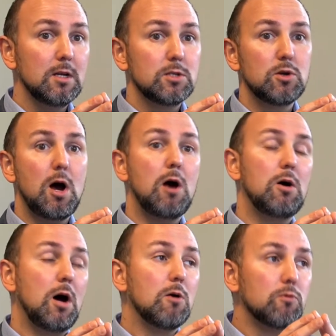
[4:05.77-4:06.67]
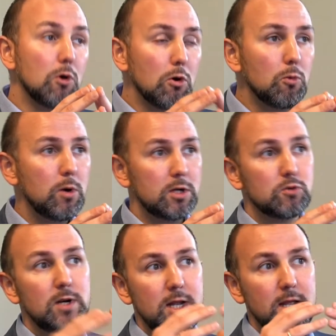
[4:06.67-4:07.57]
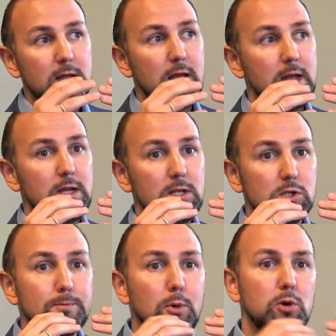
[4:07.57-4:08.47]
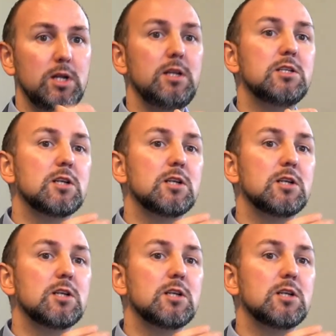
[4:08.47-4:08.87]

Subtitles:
So our role was really in supporting these